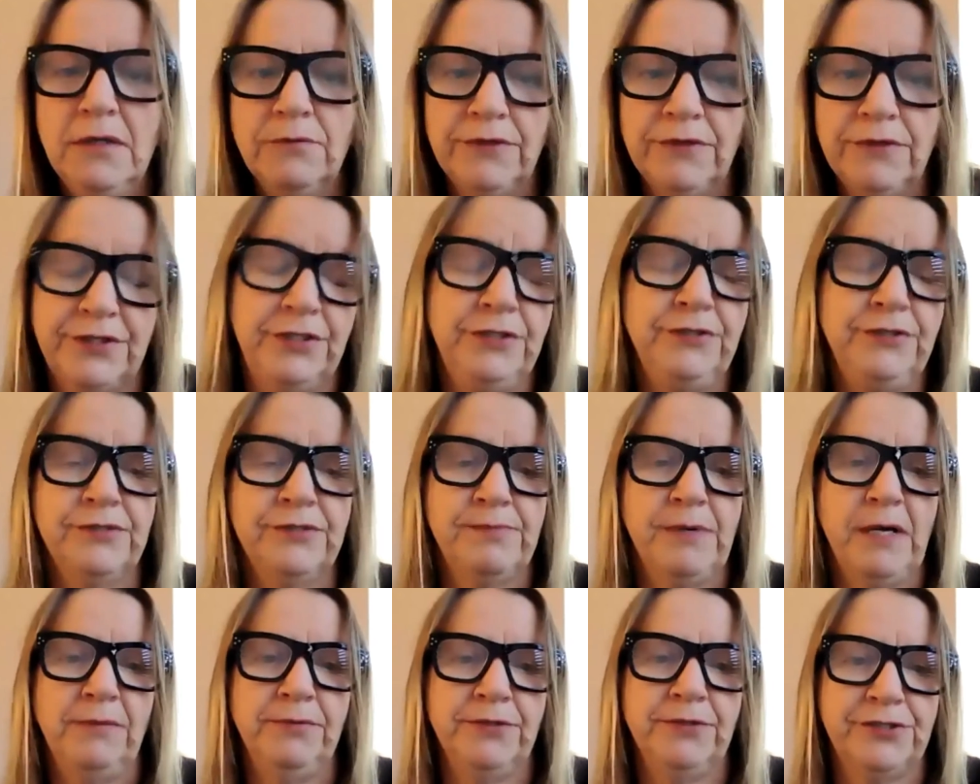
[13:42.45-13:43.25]
with news
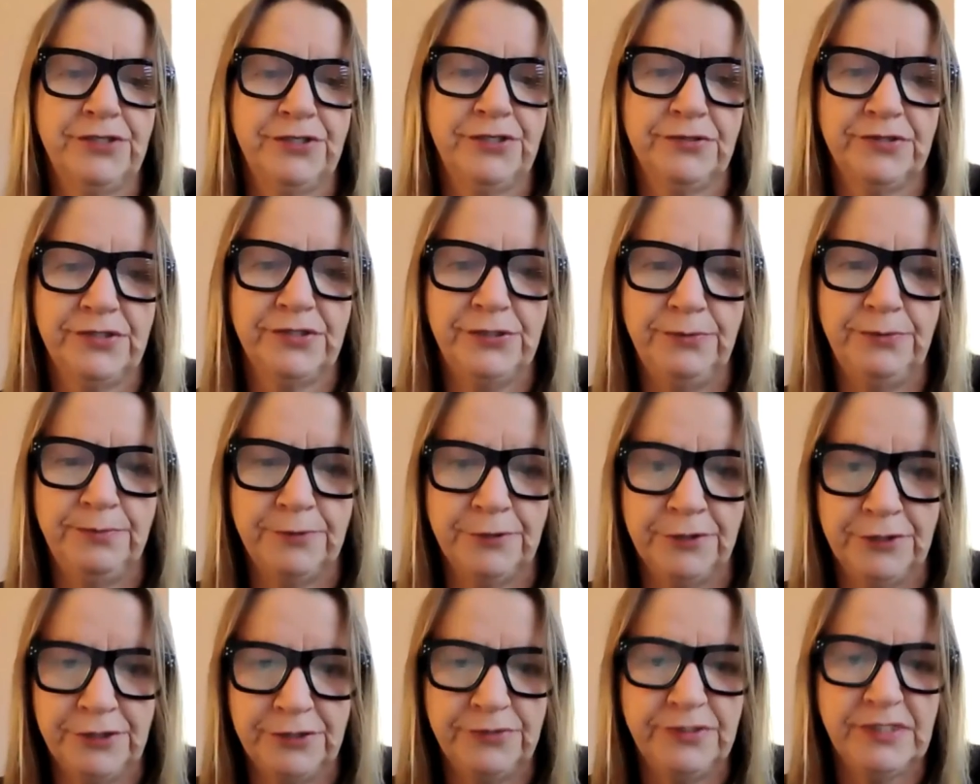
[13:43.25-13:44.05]
publishers who
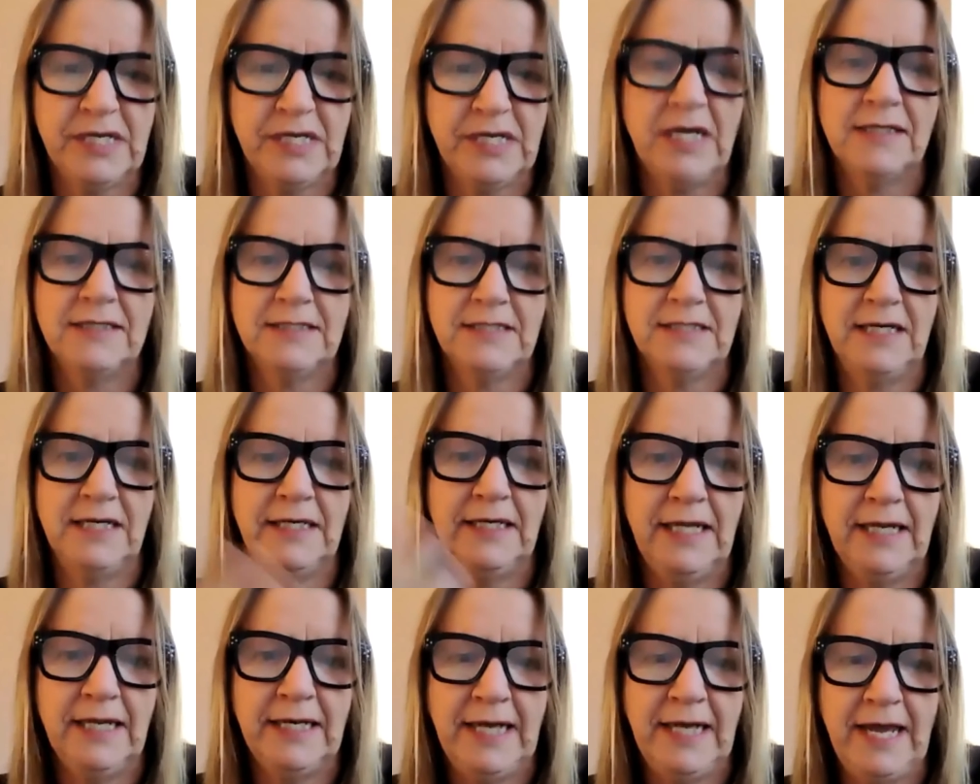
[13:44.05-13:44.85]
produce
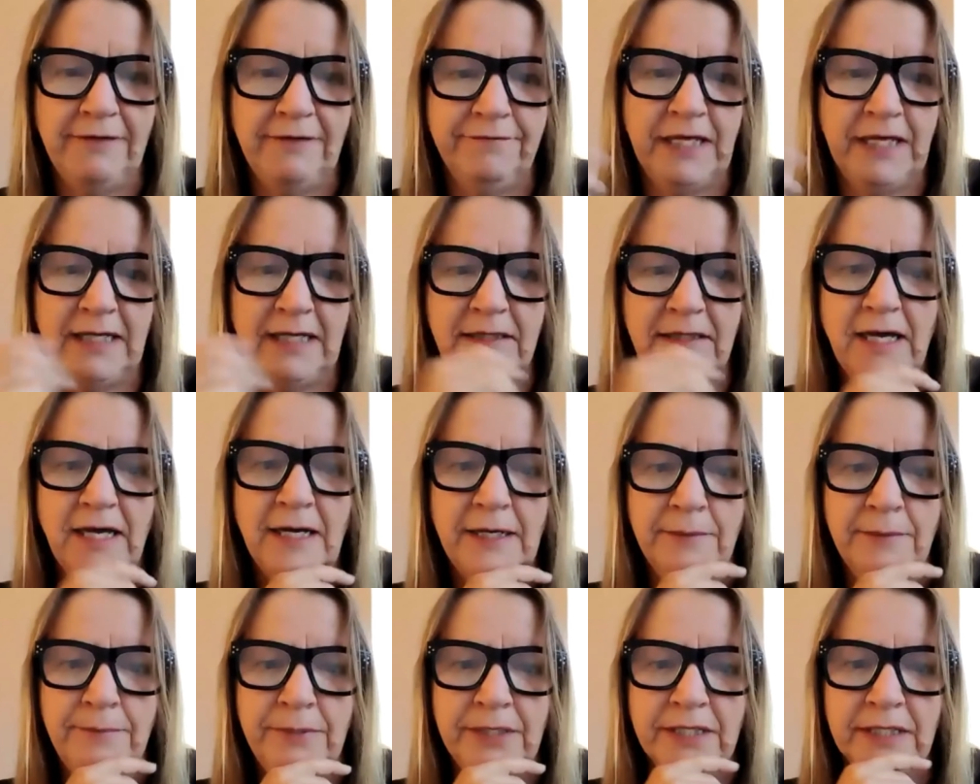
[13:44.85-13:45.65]
content and have that
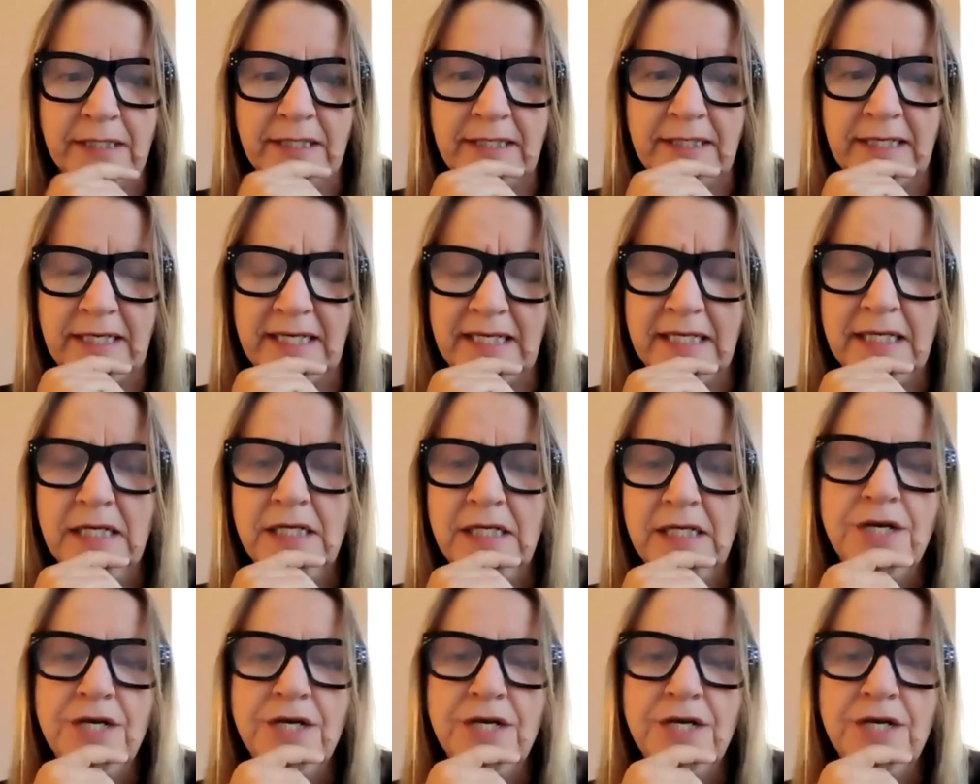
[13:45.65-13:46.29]
liability.